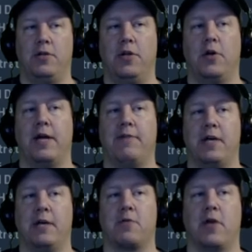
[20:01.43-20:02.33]
You don't have to
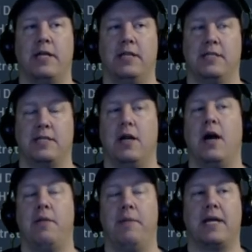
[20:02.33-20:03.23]
upgrade this. It
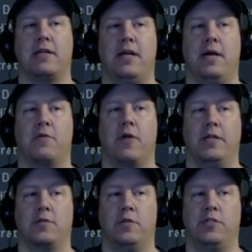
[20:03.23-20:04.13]
automatically
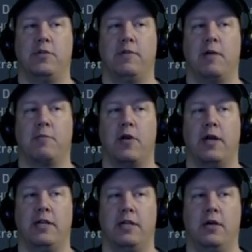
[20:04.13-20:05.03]
upgrades once you've
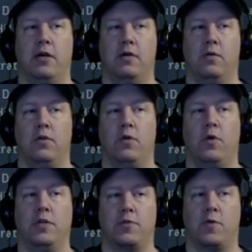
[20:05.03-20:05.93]
upgraded the, the
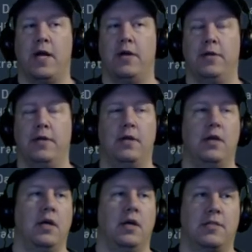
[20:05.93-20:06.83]
ones around it.
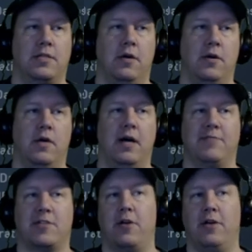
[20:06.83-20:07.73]
So I've
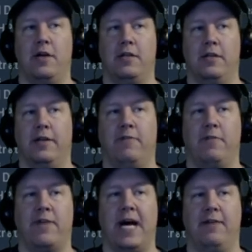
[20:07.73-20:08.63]
started on the level
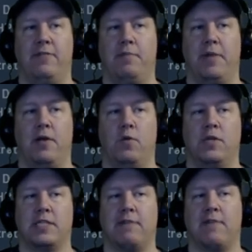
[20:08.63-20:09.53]
5 up here.
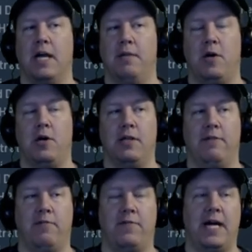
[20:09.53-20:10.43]
Once I've got them all
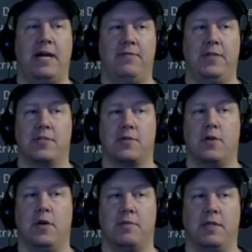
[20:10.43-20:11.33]
level 5, this will
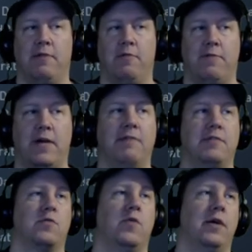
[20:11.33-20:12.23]
go up to level 5
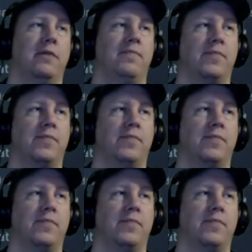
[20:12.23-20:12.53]
as well.